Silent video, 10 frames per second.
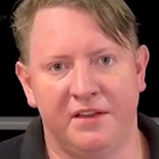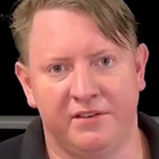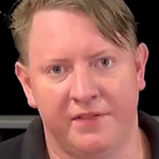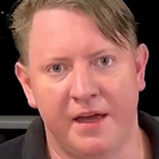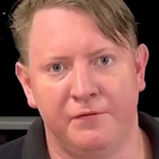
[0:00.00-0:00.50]

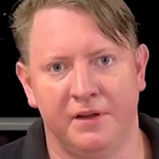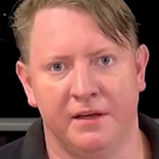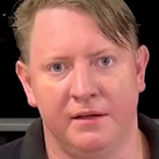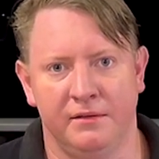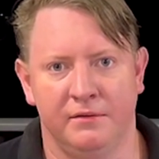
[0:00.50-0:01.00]
South
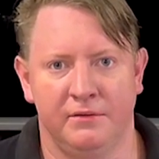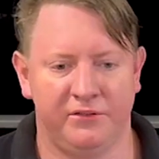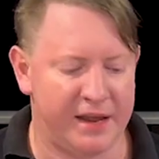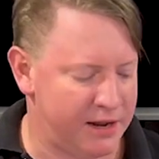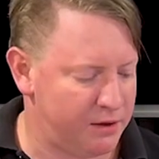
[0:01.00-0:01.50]
Africa,
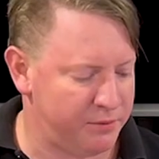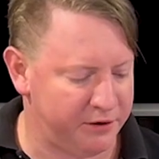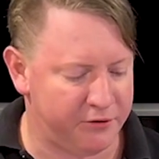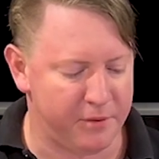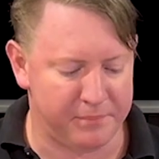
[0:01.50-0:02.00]
say now we're
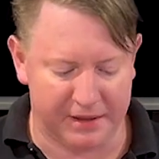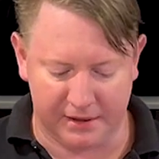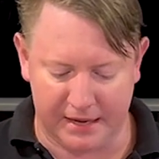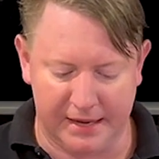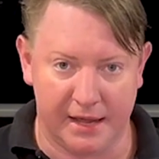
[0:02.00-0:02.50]
crimping
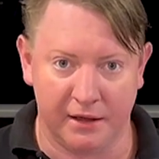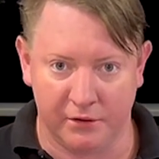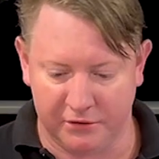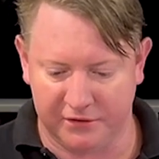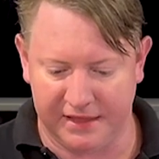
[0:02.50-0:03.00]
a lug
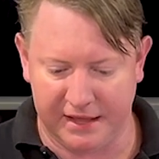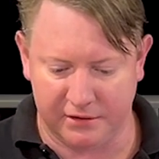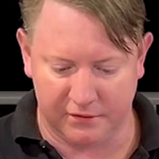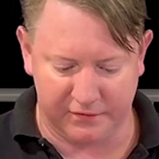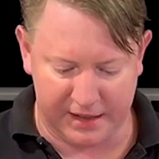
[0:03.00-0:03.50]
onto the end
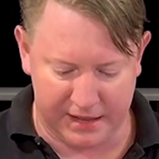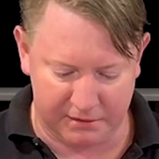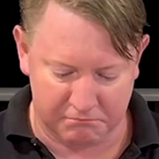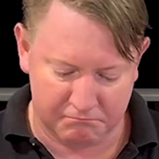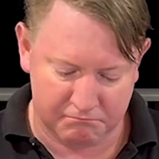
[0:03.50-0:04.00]
of a
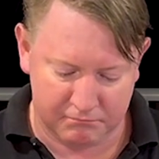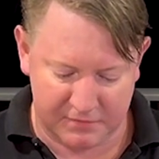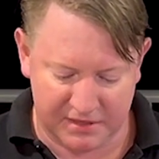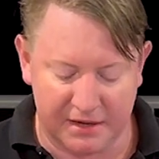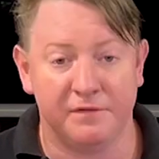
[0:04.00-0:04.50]

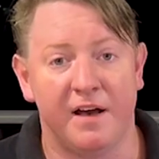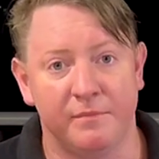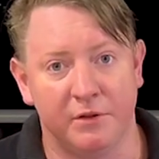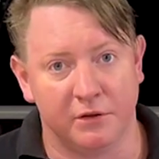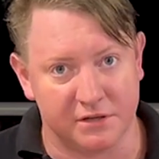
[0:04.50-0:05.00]

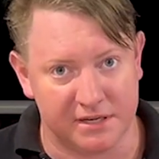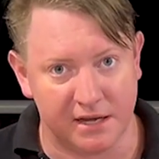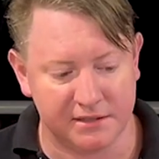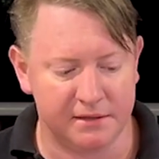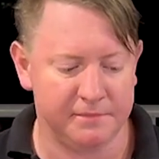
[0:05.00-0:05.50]
35mm
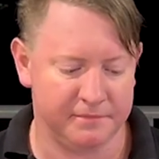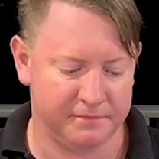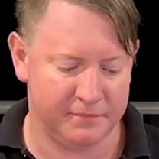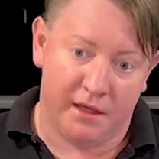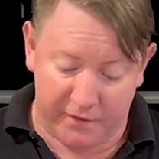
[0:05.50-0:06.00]
conductor.
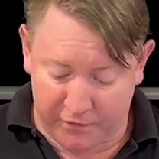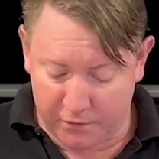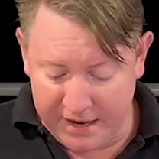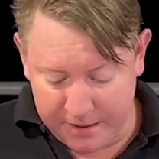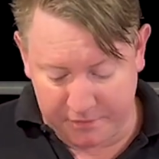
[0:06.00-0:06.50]
If you're
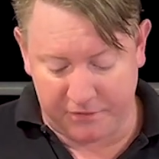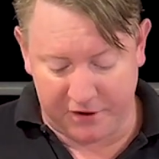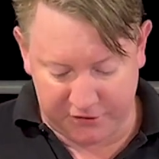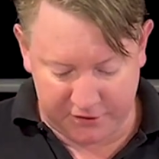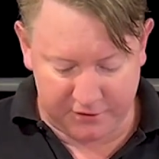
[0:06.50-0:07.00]
really
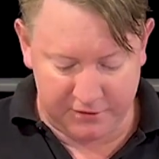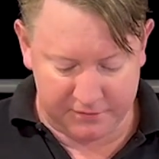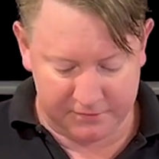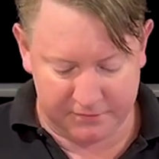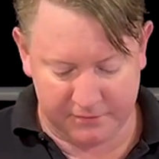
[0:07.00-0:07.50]
professional,
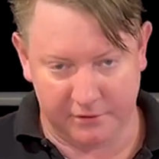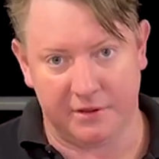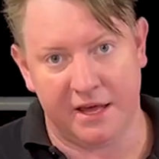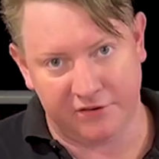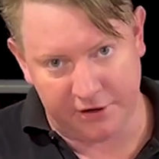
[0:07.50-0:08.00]
you'll
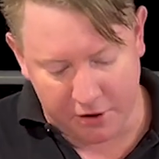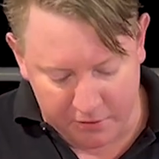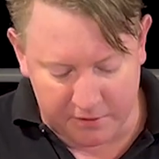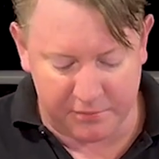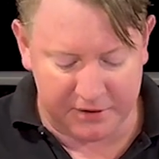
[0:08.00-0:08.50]
actually go
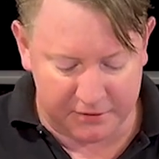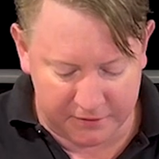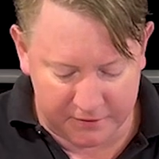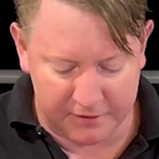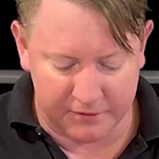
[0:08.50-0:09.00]
and put
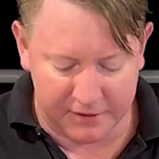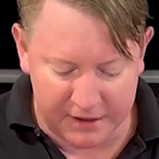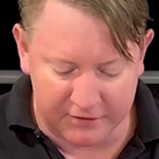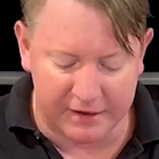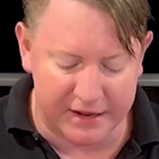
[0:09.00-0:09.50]

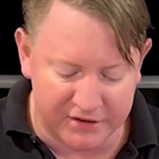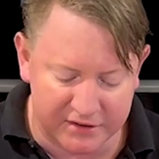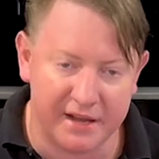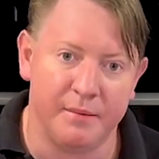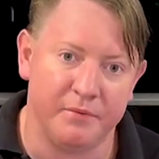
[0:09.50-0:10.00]
insulation
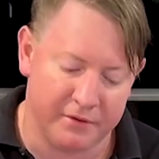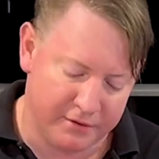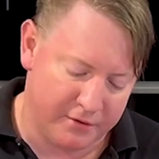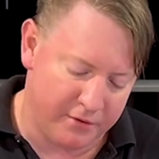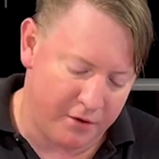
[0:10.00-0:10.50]
tape
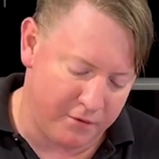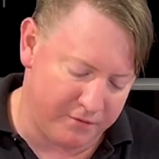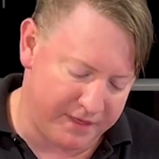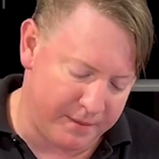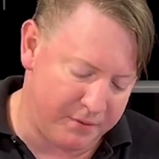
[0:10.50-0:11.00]

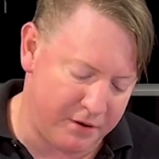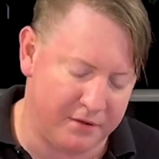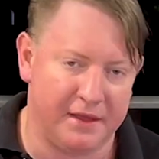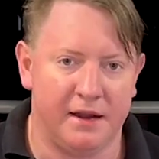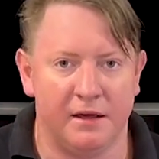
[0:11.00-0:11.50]
over that part
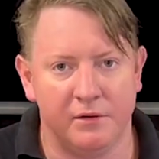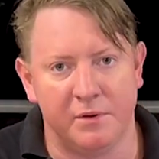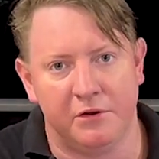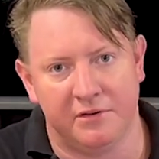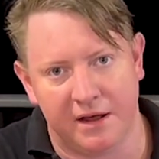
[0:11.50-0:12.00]
of the lug
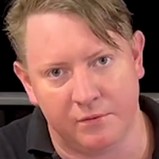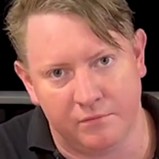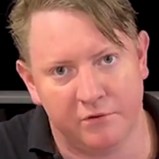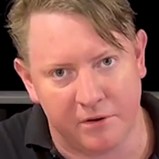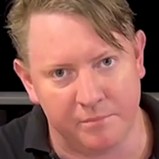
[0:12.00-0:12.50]
when you're done
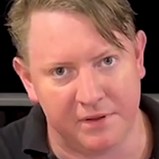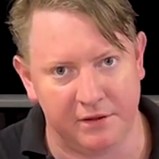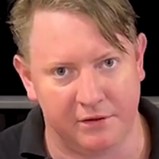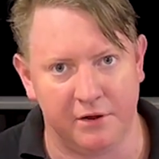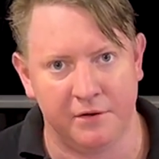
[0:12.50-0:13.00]
crimping,
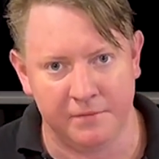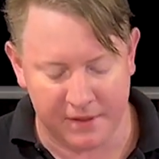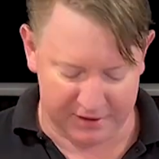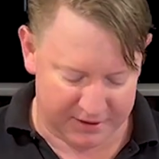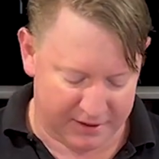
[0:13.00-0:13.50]
you know.
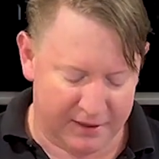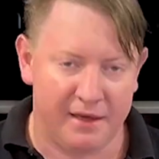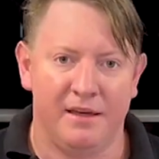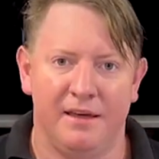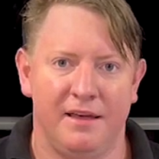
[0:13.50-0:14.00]

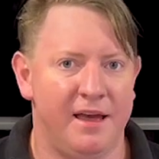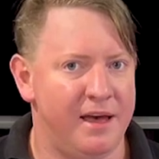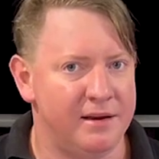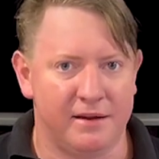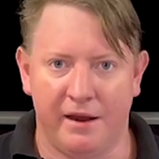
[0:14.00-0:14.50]

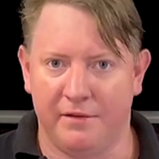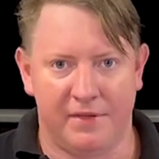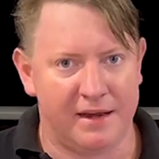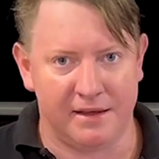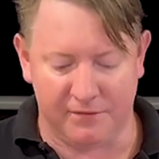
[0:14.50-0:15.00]
Here, none of
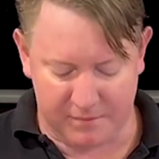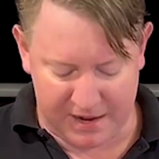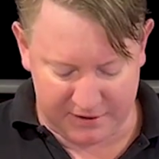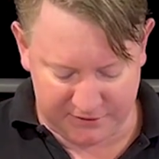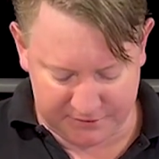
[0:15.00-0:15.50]
that even
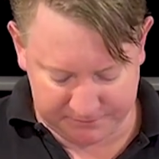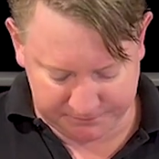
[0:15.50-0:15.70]
matters.